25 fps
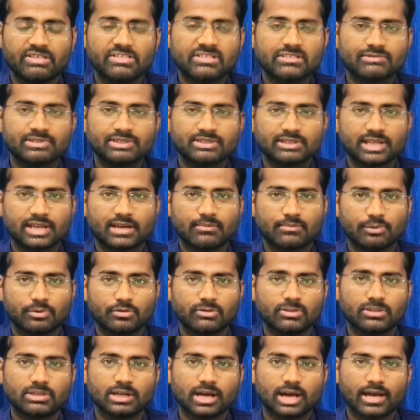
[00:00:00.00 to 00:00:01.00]
mixed with that
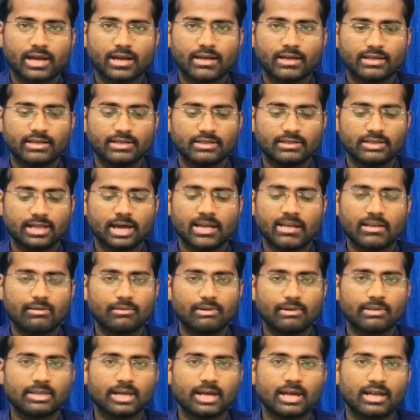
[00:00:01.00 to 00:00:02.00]
both or any
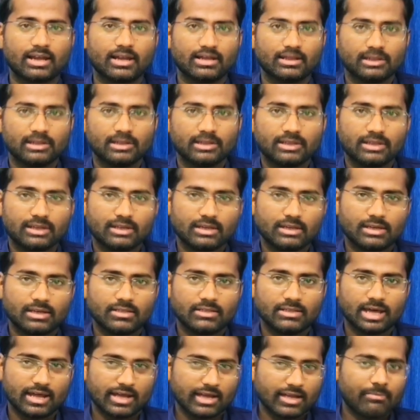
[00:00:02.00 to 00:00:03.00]
dhanyamla dhara,
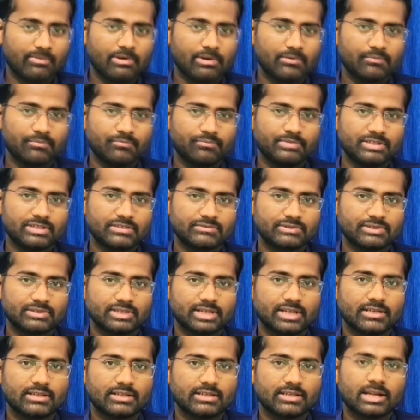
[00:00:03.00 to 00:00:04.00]
dhanyamla mixed
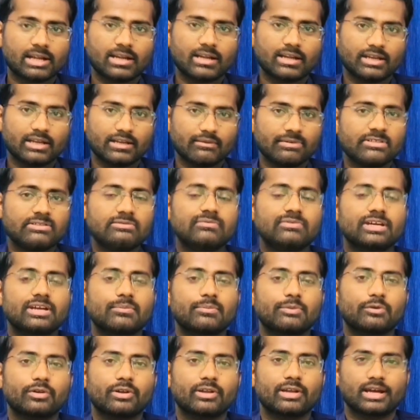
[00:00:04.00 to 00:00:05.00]
with that, the continuous we
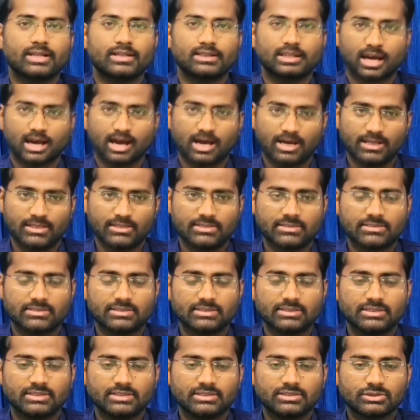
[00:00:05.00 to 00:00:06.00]
are pouring on the eyes.
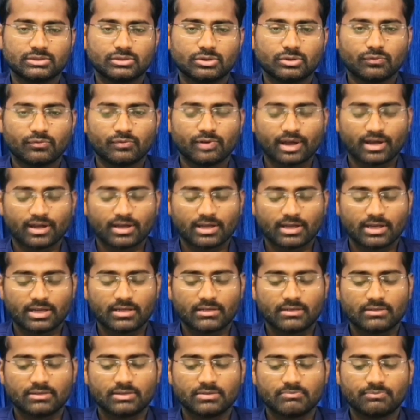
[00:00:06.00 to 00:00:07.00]
So for
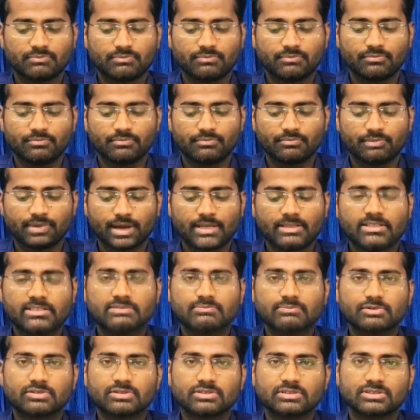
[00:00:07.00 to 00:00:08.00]
by
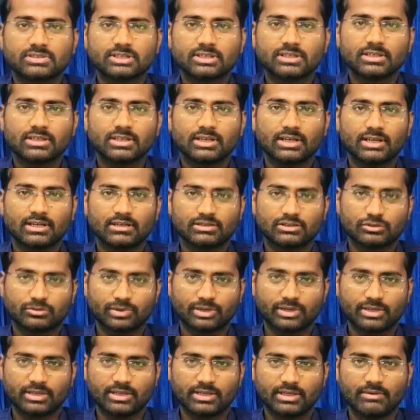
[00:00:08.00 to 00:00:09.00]
this procedure, so
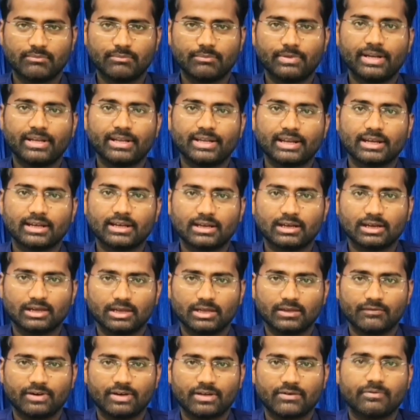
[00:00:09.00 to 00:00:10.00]
many medical
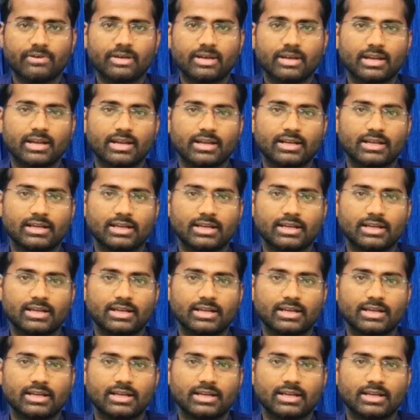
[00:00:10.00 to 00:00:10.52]
effect we are